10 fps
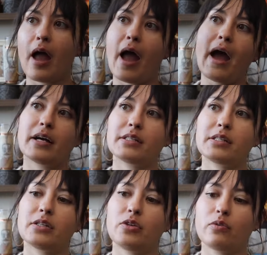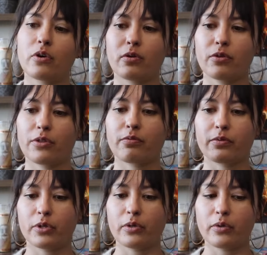as you go
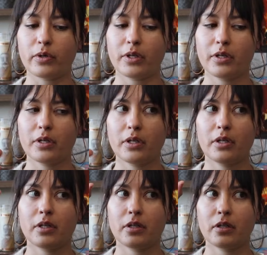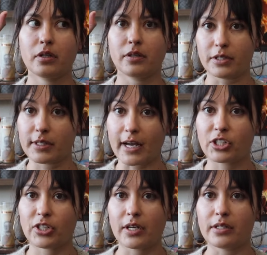through the
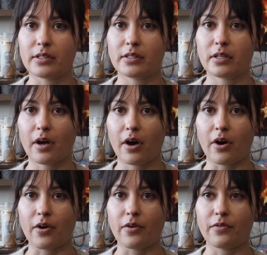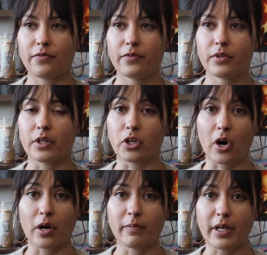sections of the
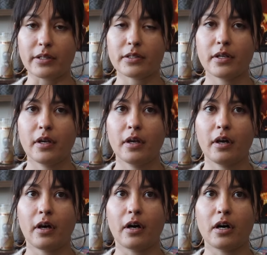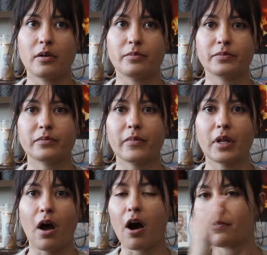garment,
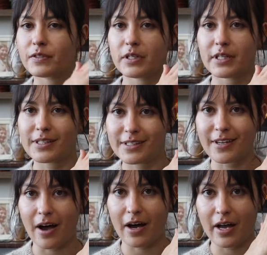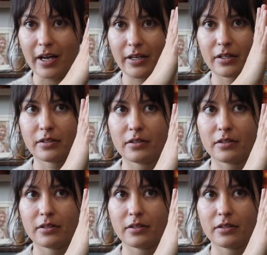off to the side,